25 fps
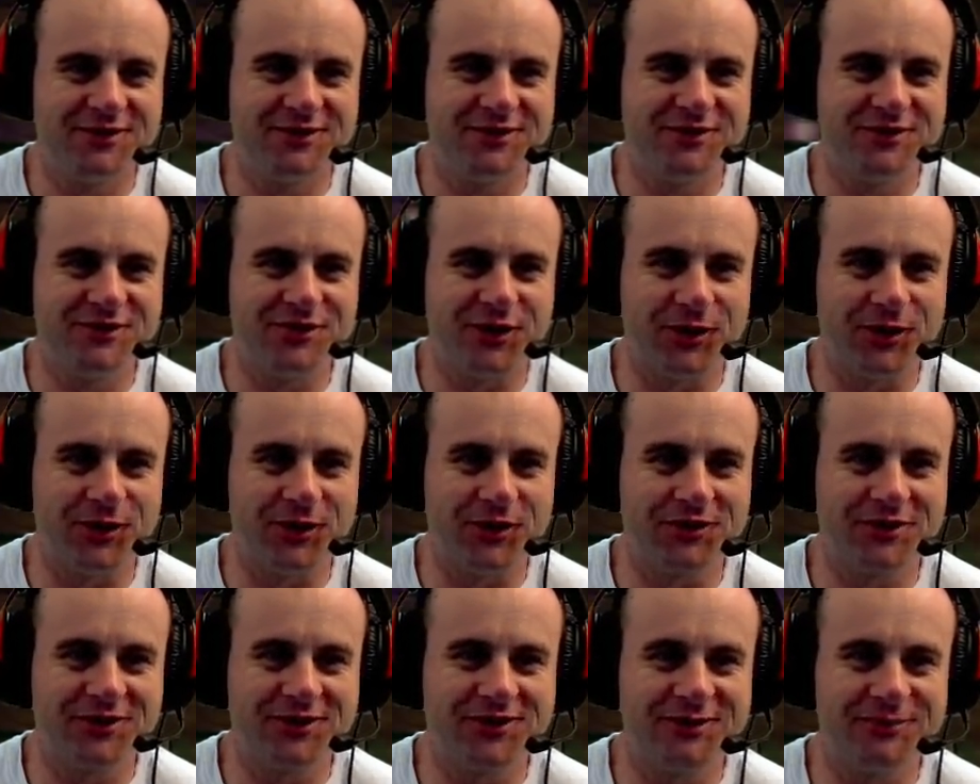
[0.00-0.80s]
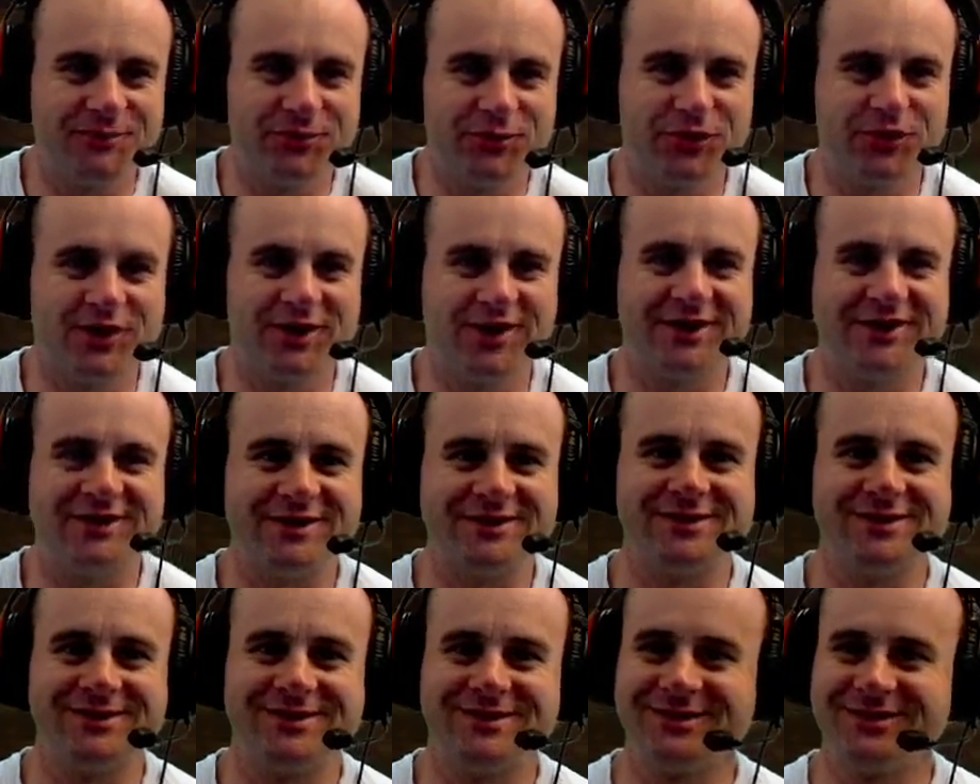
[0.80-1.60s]
dark
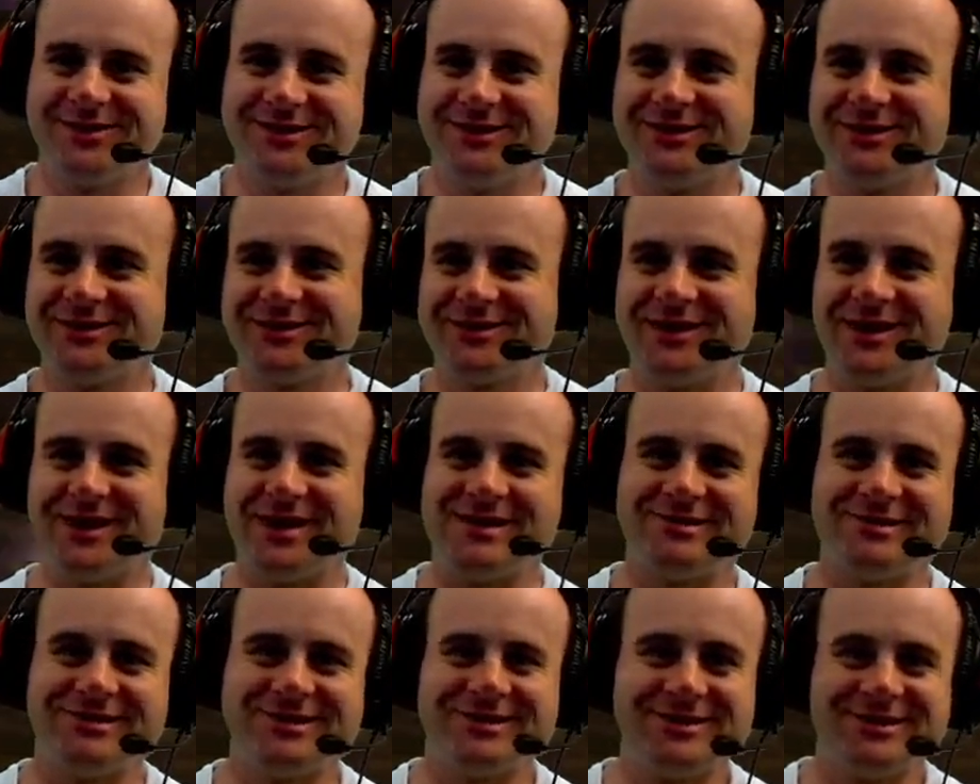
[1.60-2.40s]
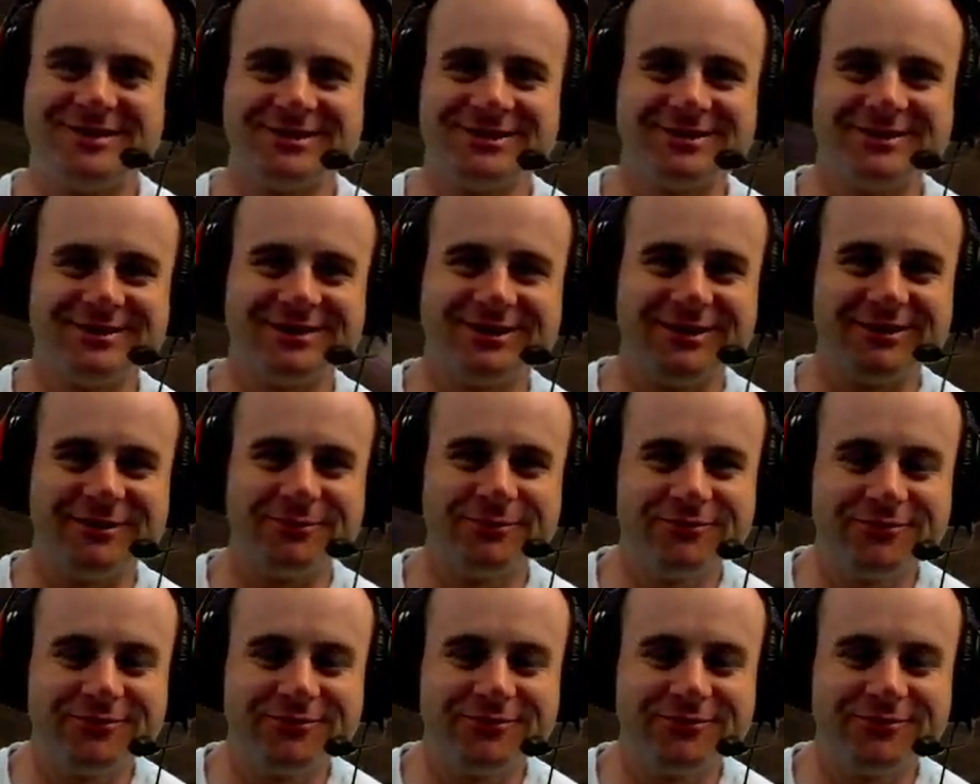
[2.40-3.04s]
place, and Skyless shows up.